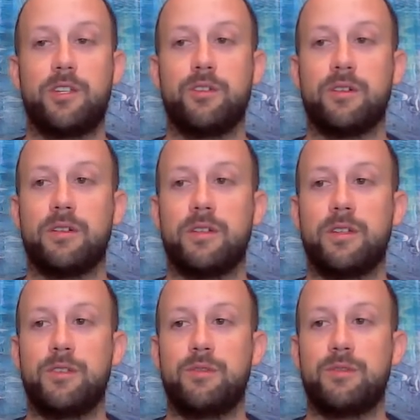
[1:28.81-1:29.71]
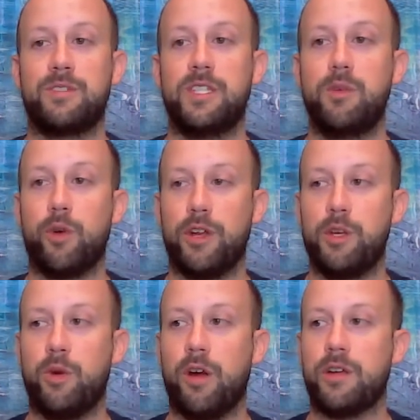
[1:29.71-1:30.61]
You're you see where
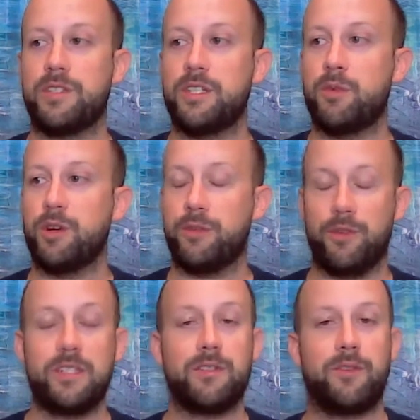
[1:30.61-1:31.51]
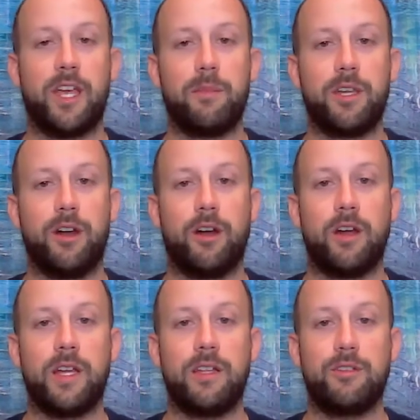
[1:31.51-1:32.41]
you are. See where your friends and family
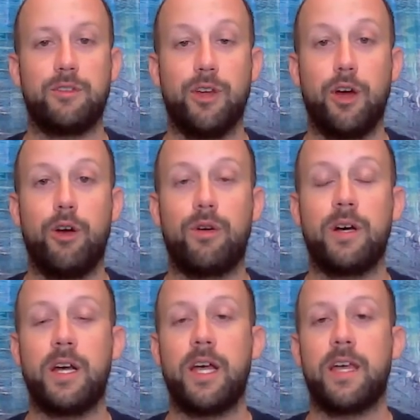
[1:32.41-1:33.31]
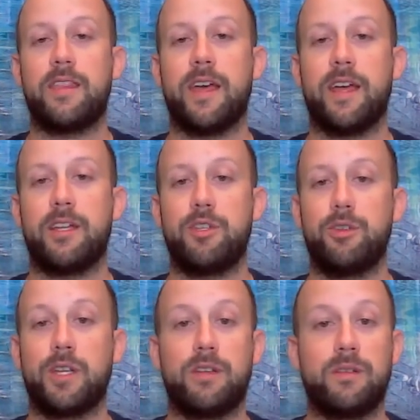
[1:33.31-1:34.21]
are, and you know that you
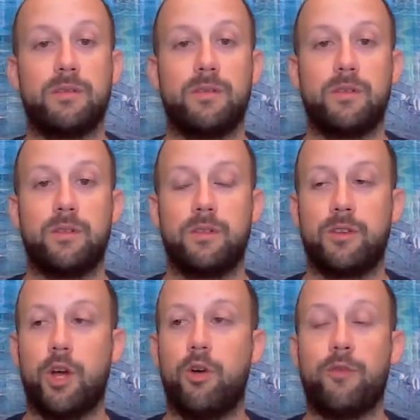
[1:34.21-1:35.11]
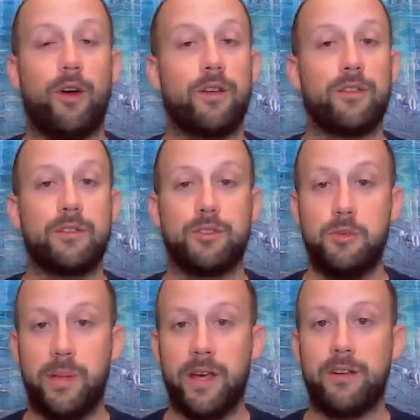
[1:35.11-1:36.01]
can go farther, do
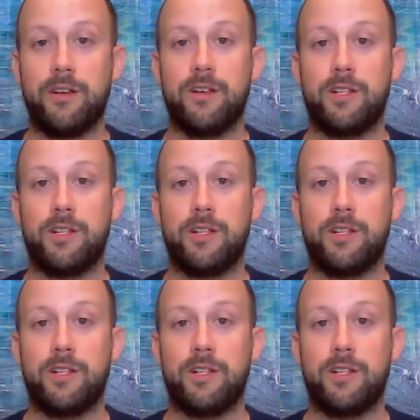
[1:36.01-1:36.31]
better.